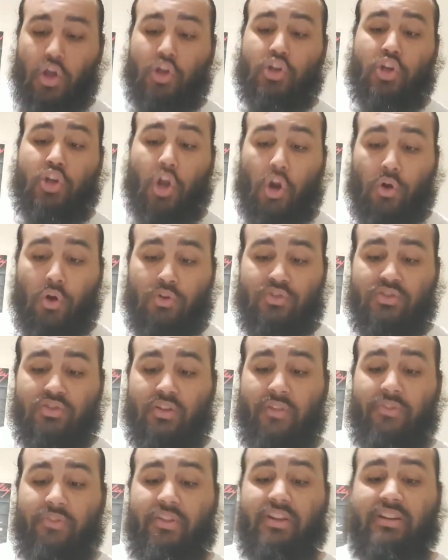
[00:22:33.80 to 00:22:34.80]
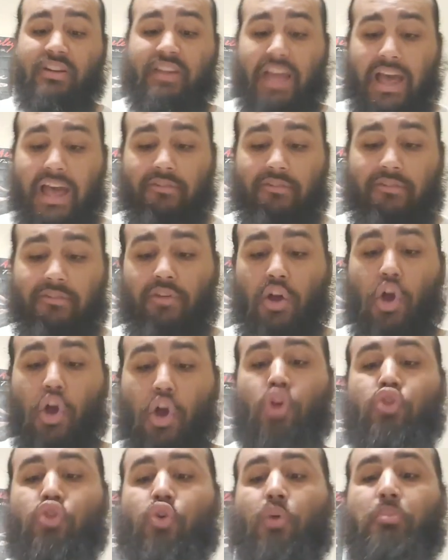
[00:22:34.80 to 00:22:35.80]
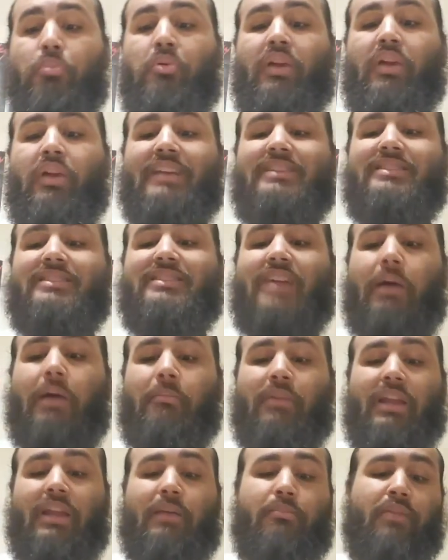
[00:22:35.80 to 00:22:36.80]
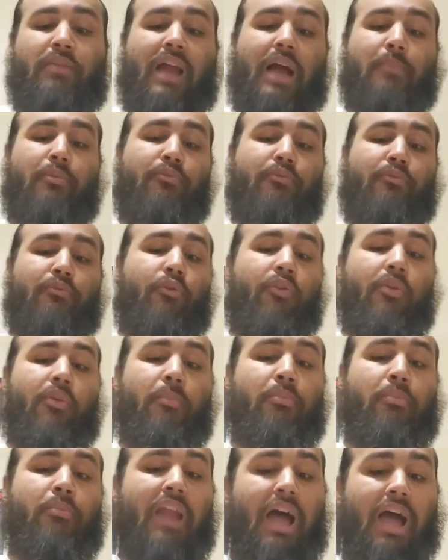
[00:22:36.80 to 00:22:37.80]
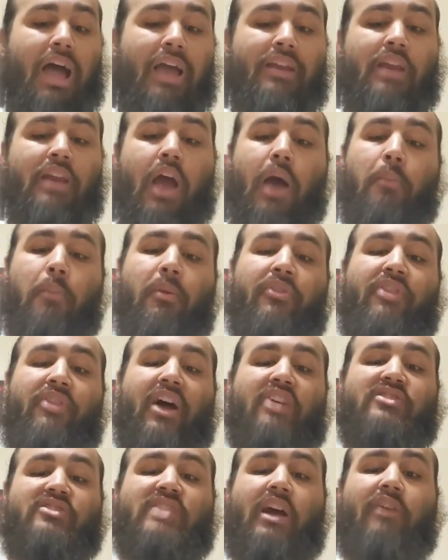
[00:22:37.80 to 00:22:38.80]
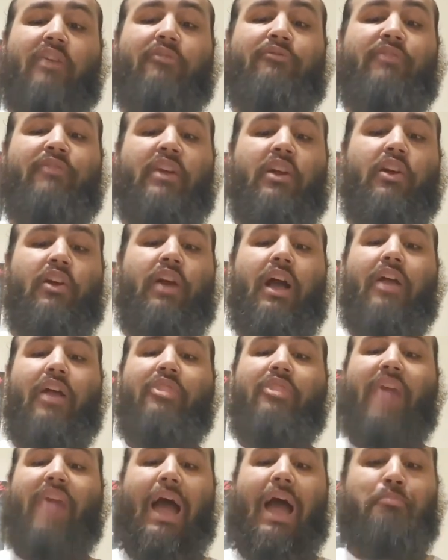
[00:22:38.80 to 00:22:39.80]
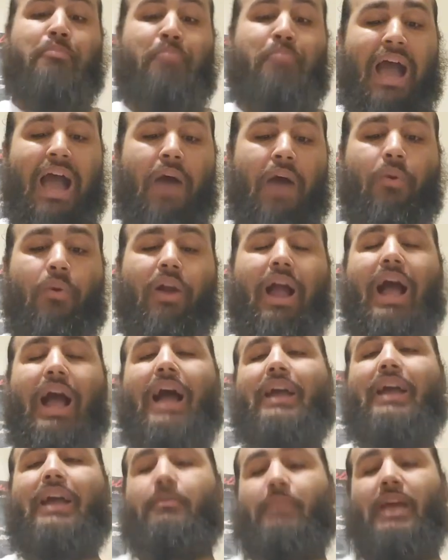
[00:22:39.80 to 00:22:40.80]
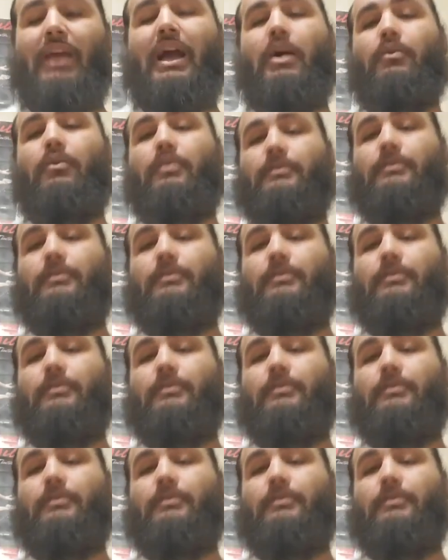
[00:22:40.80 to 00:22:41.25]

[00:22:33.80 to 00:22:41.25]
curse the deaf, nor put a stumbling block before the blind, but thou shalt fear thy power, I am Yahweh.